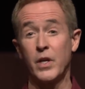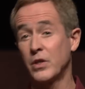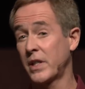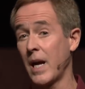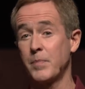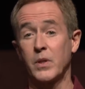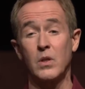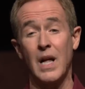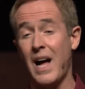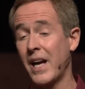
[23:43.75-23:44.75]
or you're
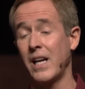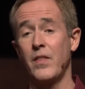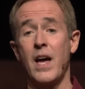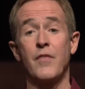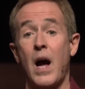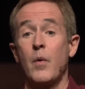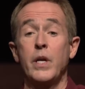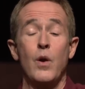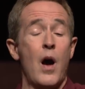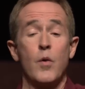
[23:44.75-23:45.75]
skeptical, I get that. If I
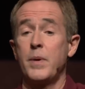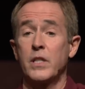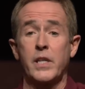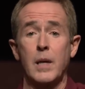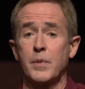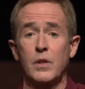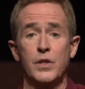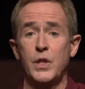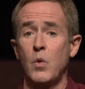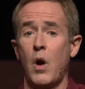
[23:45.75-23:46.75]
were you, I would be as skeptical as